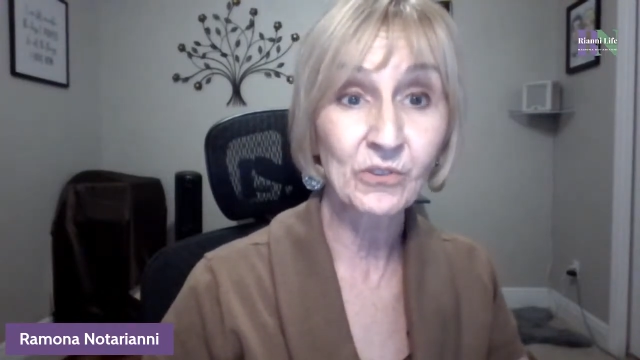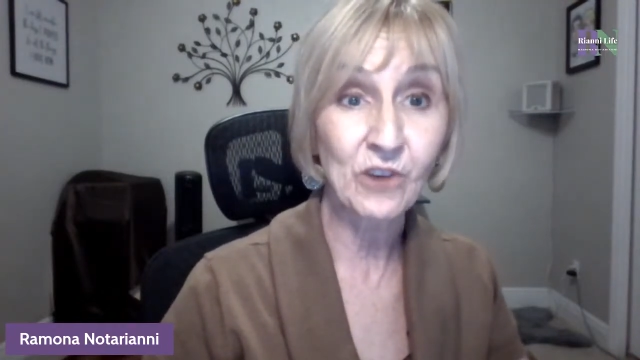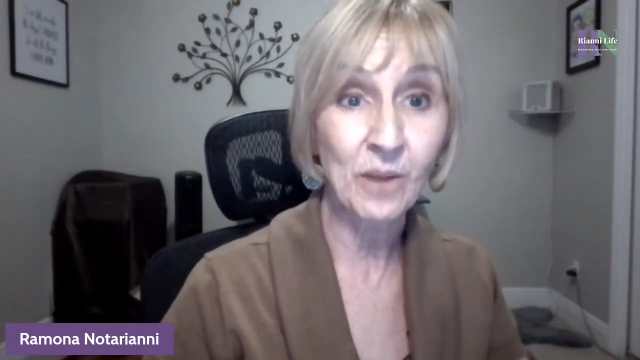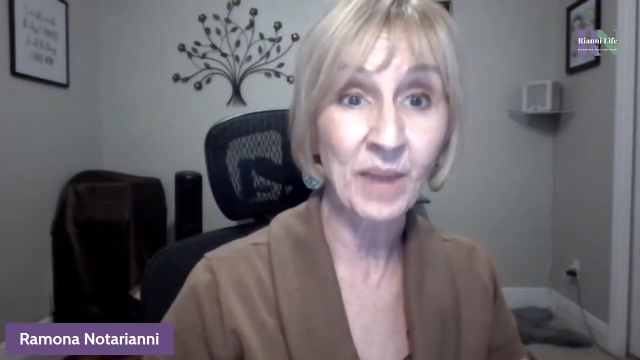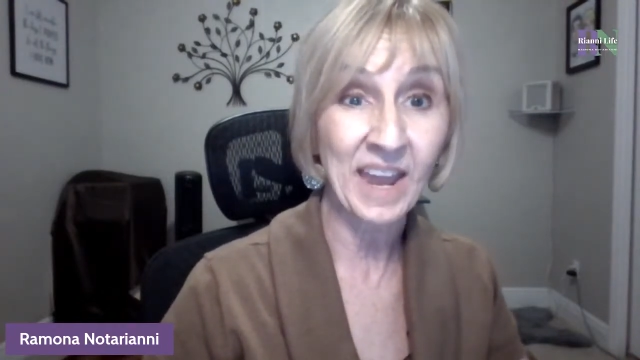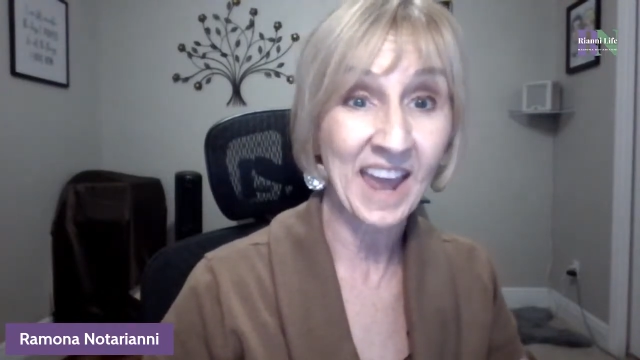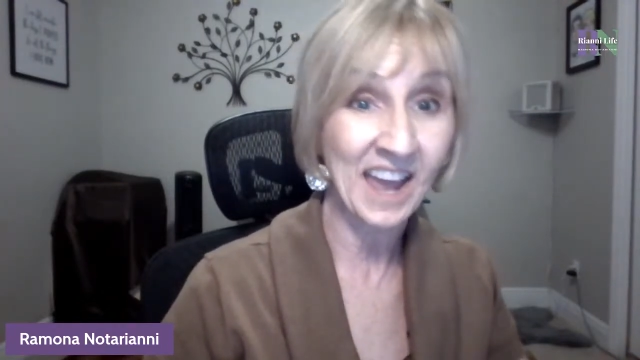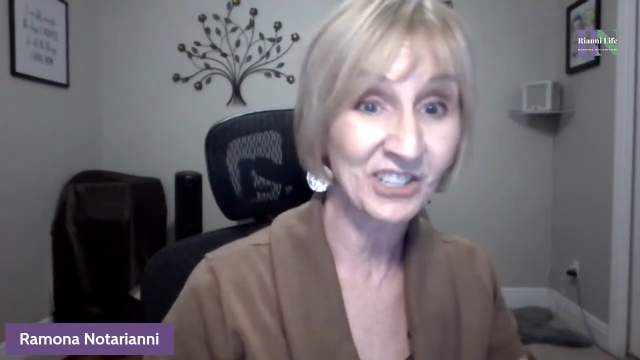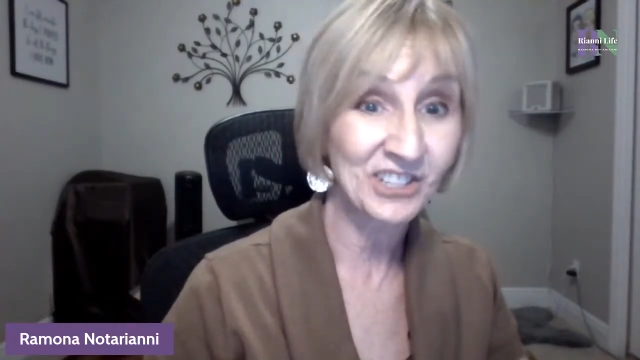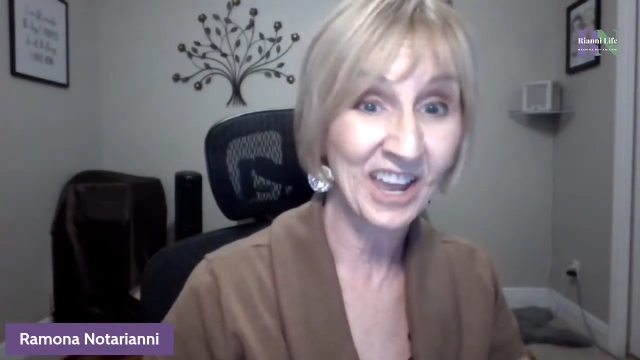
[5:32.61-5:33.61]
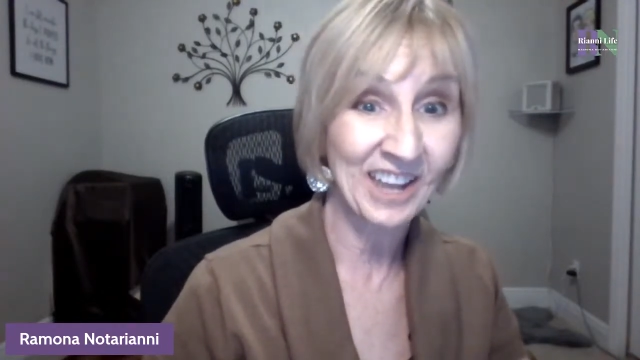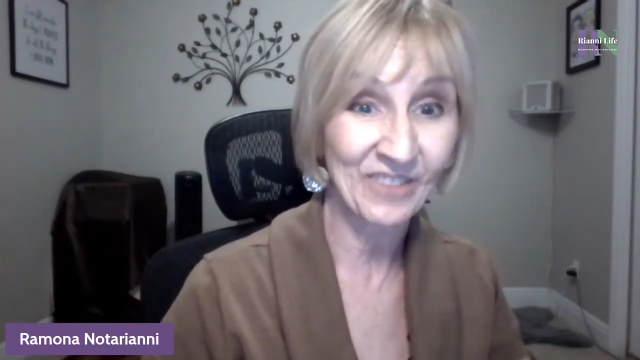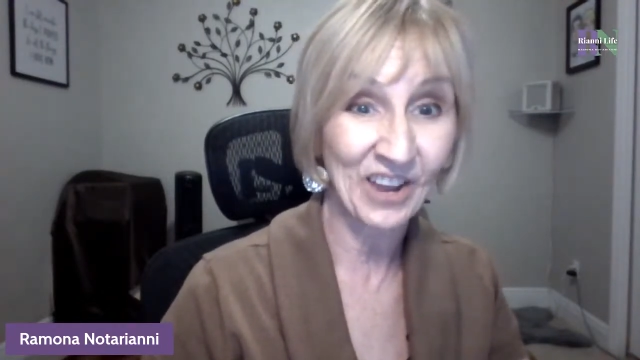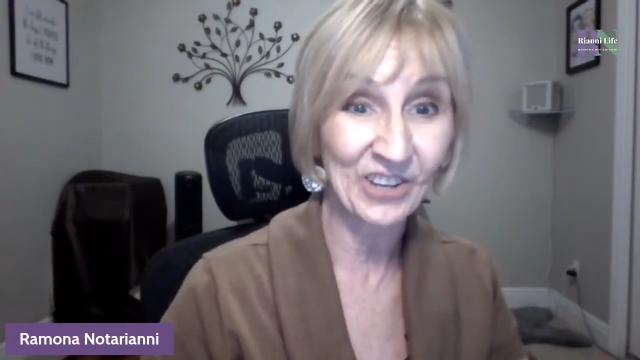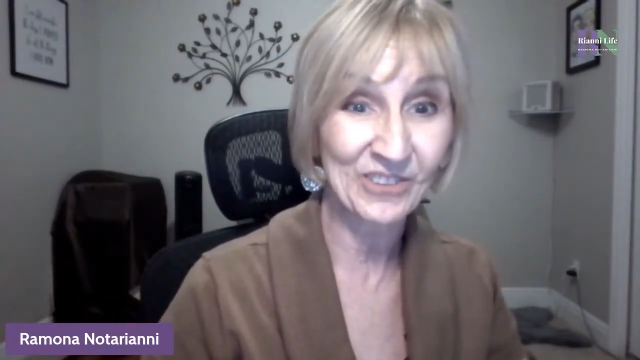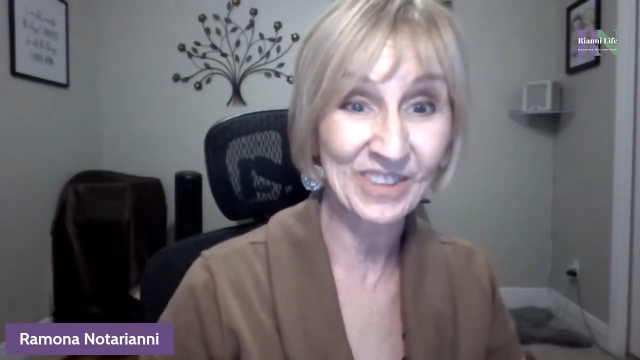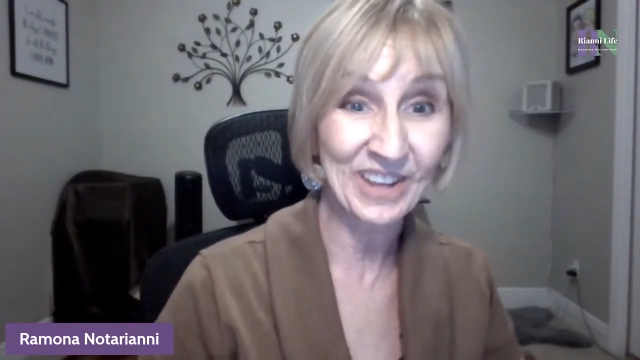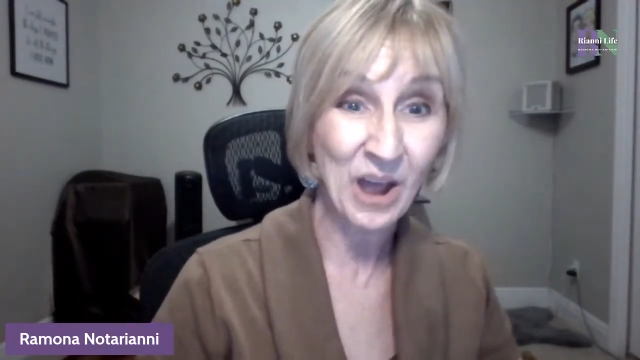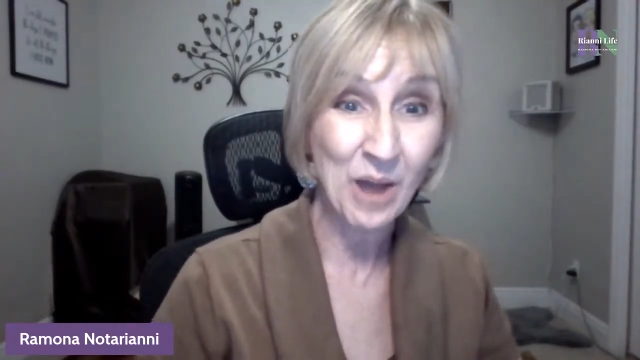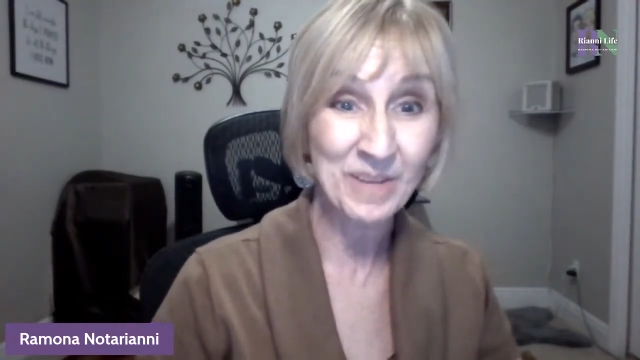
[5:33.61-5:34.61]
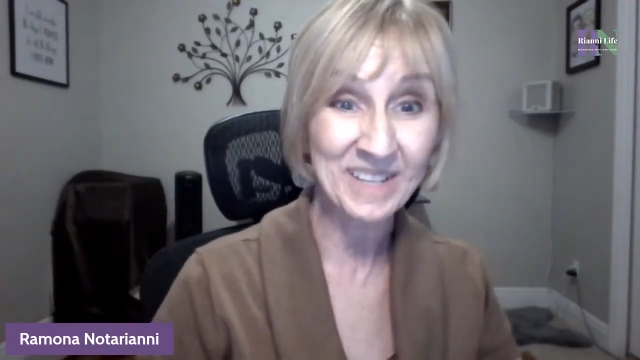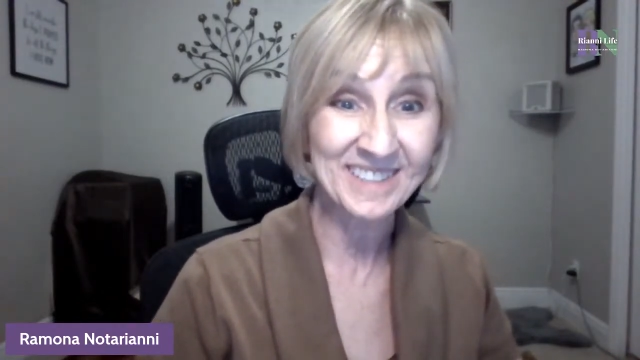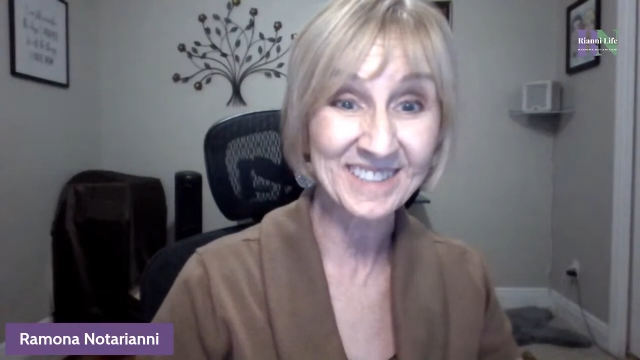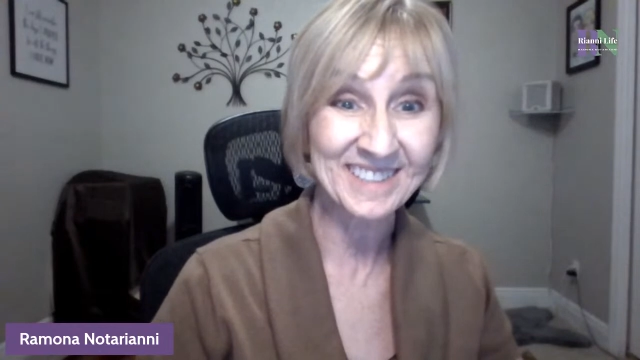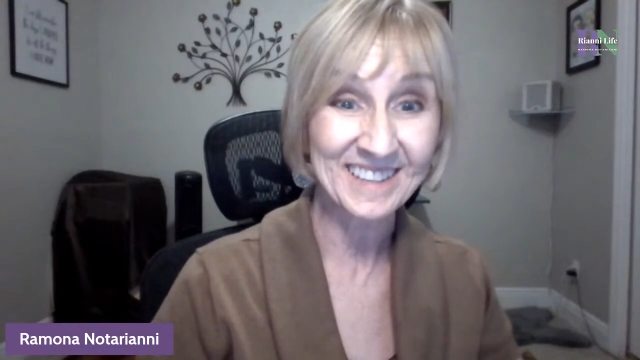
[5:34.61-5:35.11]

drop a hashtag value in the comments.